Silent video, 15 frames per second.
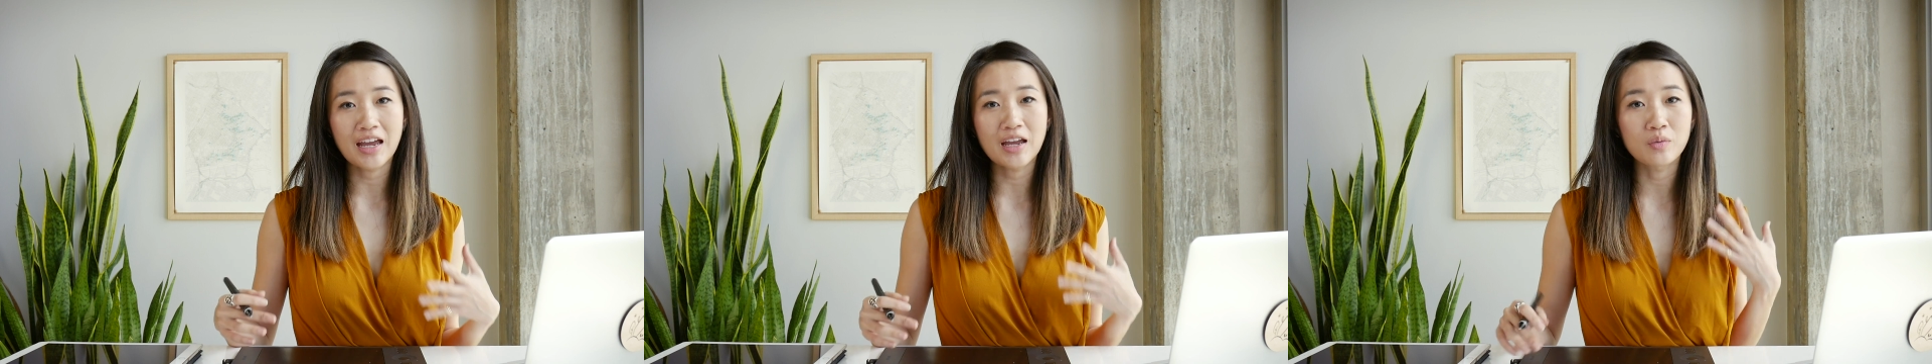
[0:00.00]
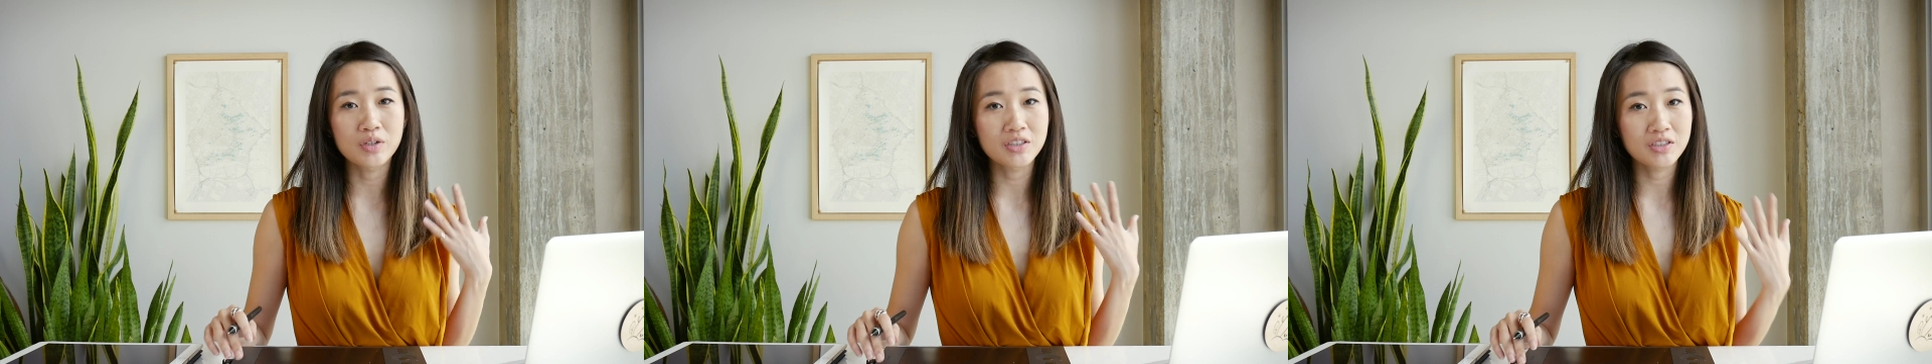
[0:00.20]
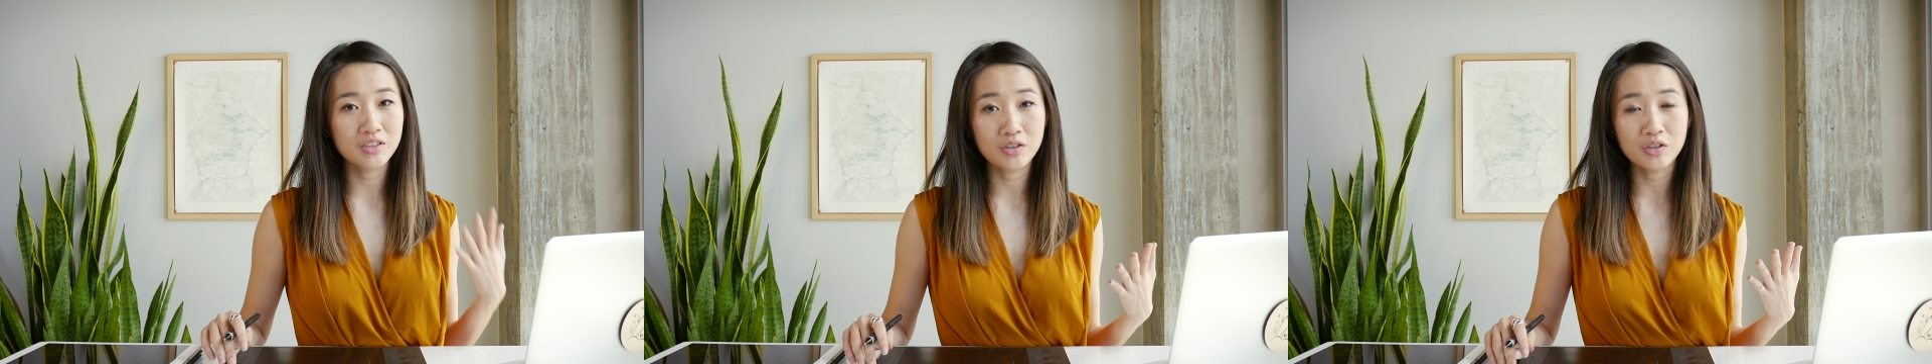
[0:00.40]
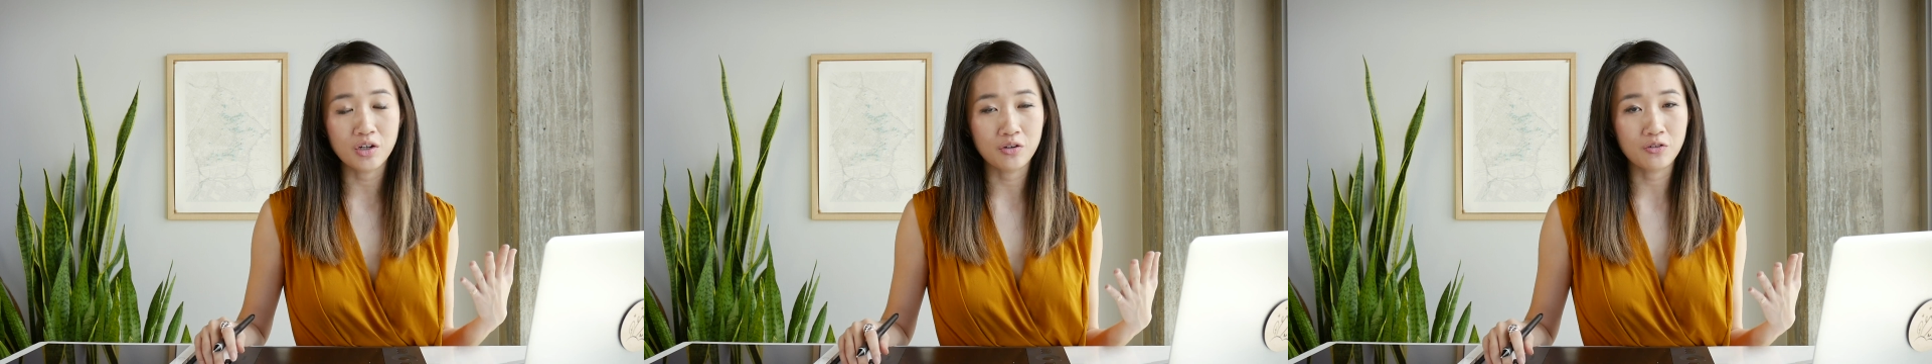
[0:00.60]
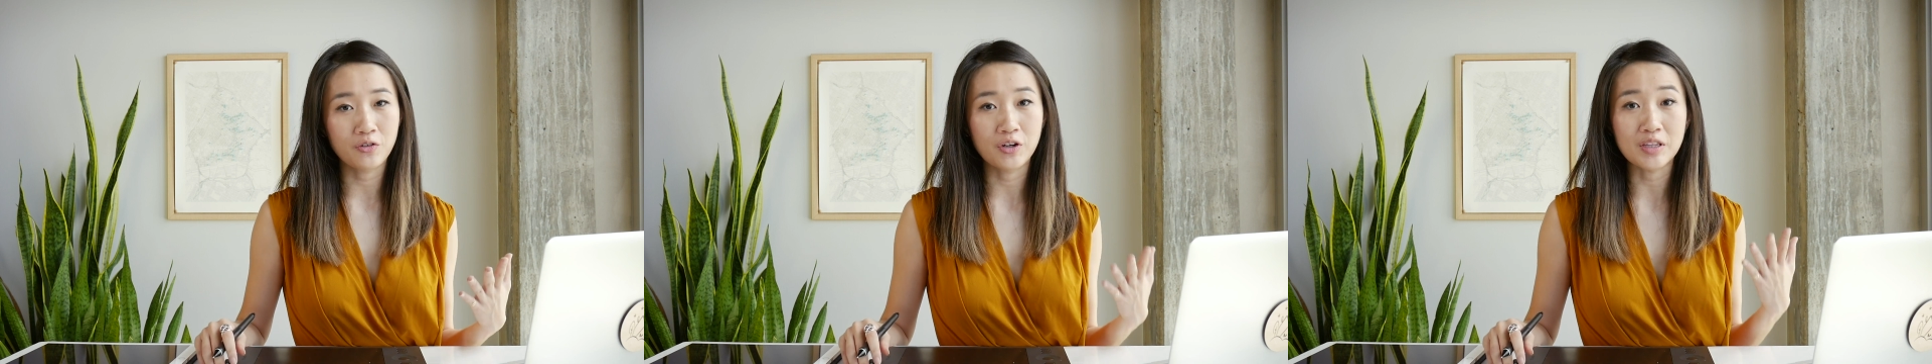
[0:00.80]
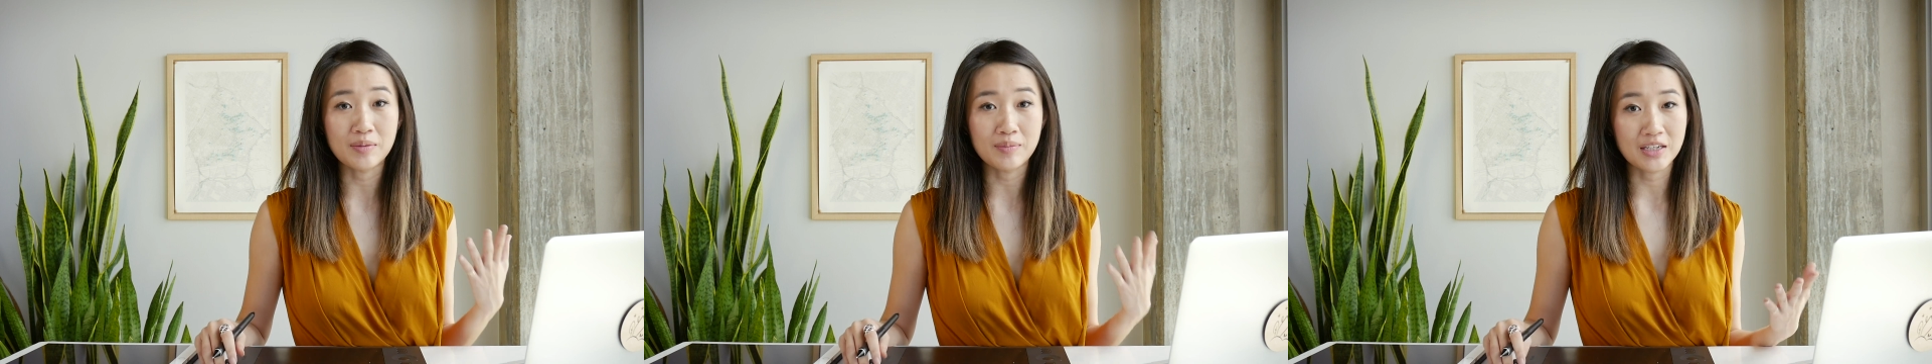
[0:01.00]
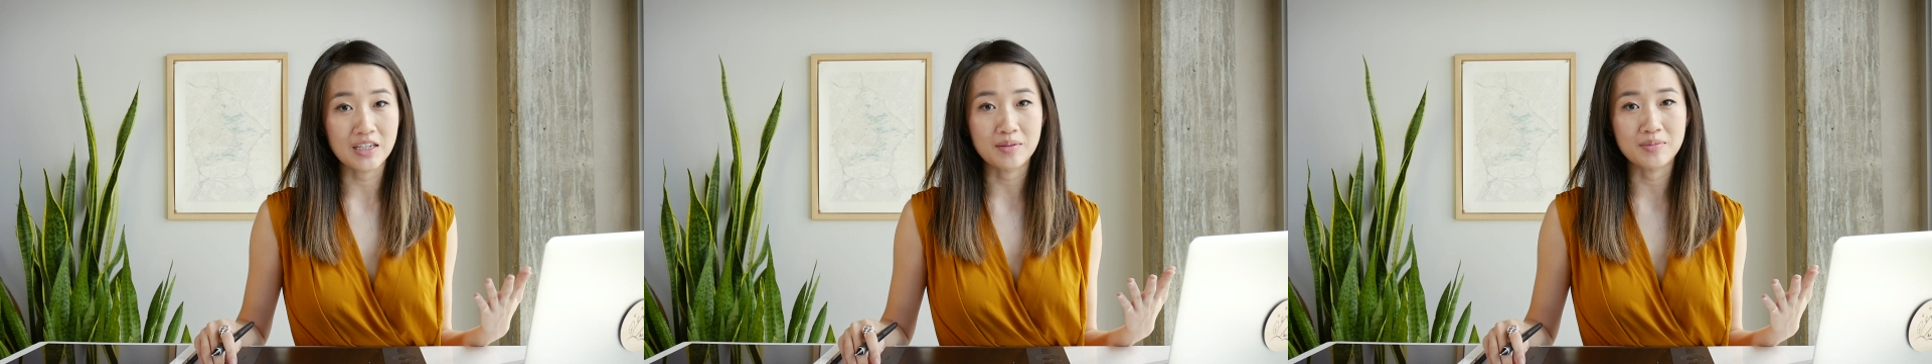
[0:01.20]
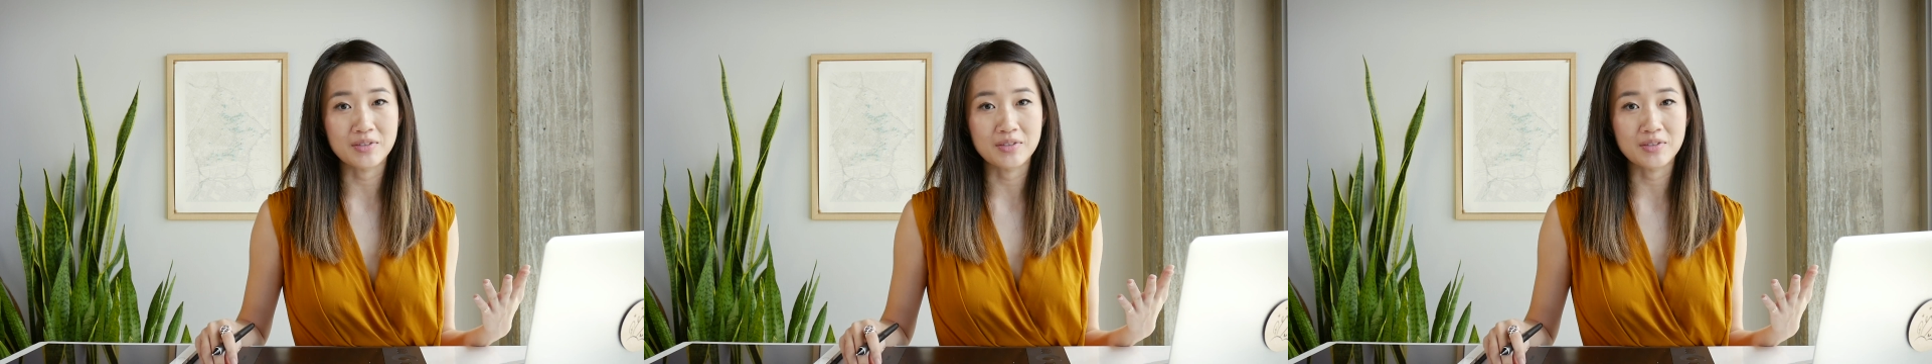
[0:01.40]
I would still go for the medium